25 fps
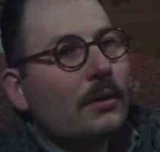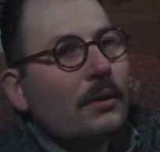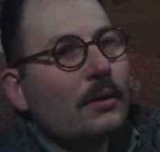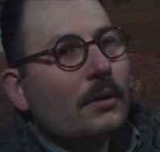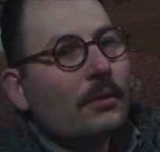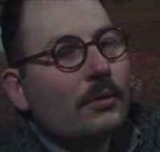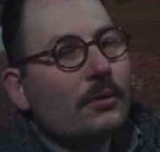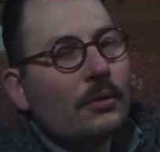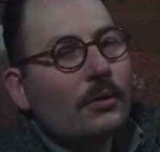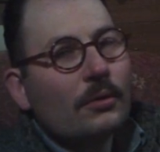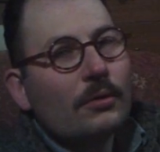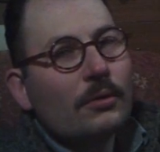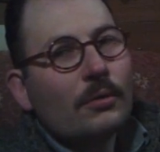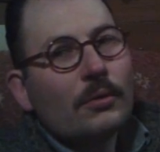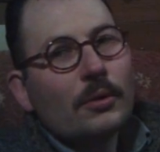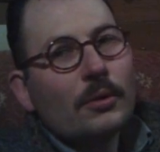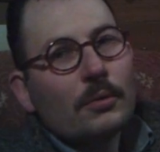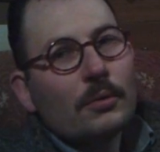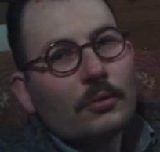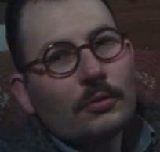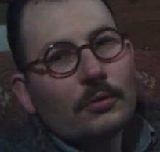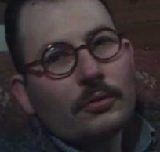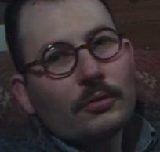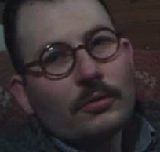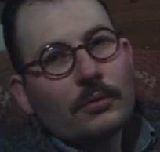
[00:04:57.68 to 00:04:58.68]
as I thought he
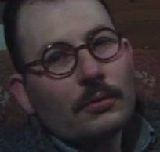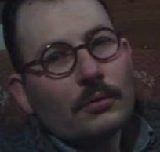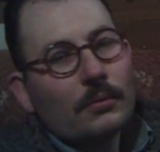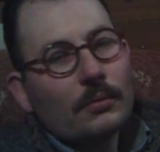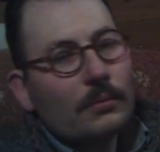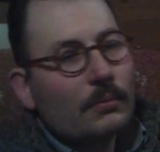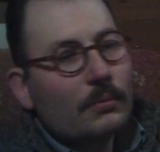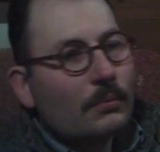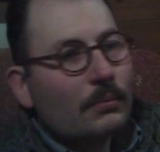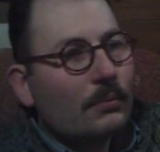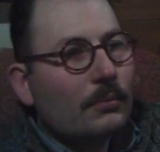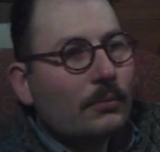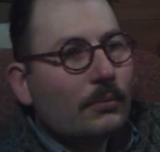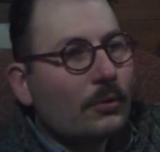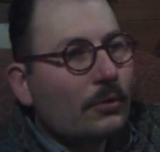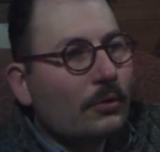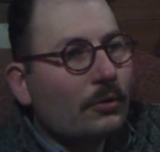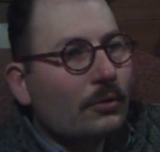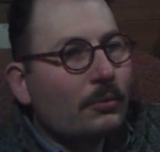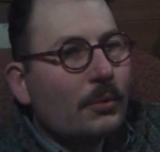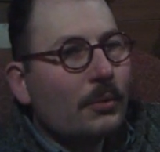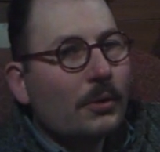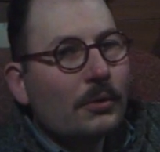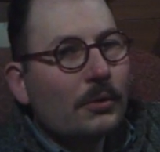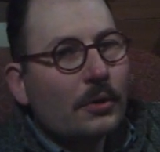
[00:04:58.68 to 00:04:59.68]
was
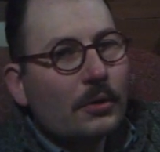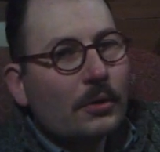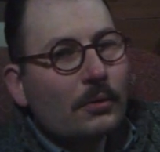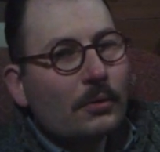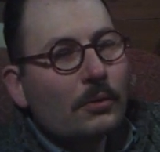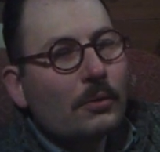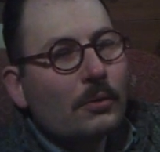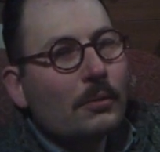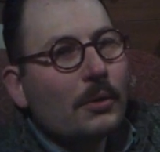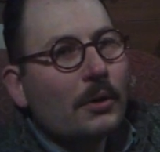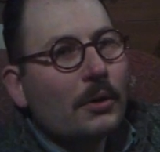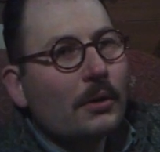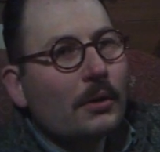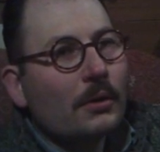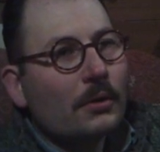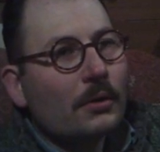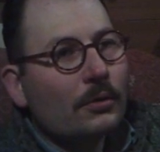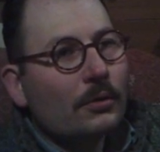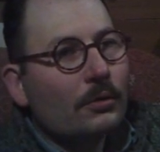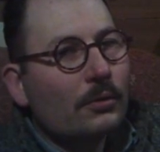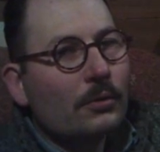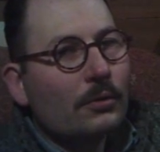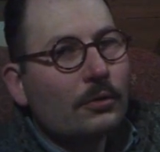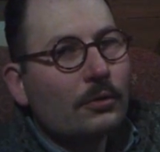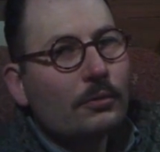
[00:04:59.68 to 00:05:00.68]
just smoking normally, I
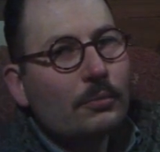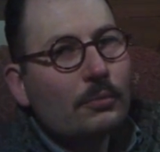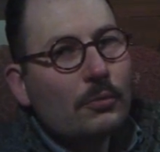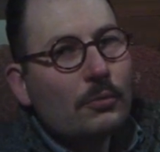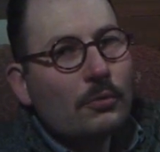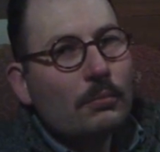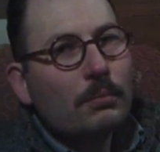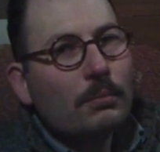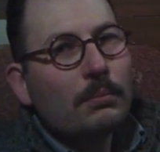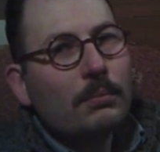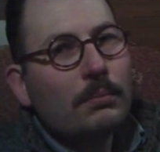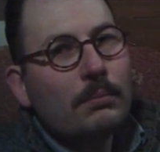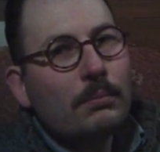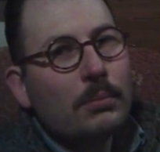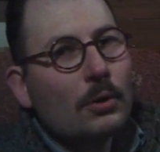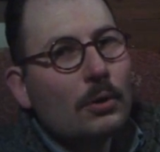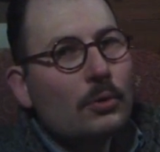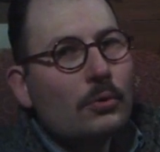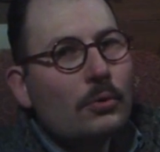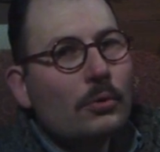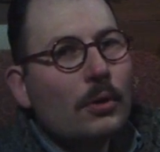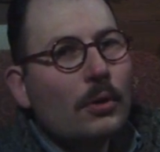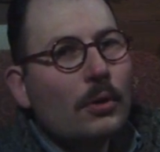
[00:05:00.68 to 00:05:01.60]
saw a small blue